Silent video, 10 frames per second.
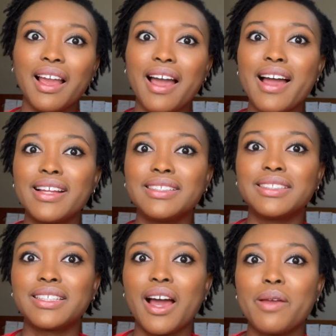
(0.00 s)

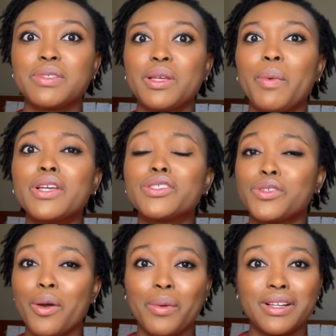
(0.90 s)
And I'm sleeping
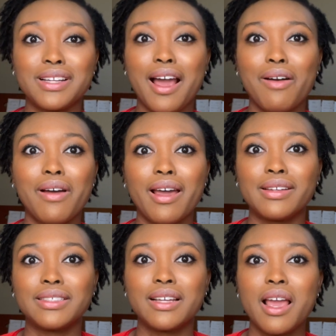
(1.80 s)
so well now,
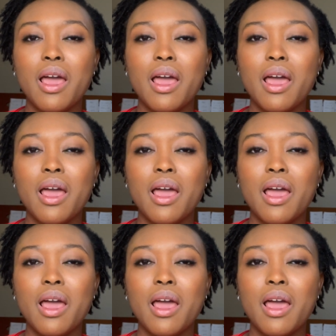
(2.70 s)
and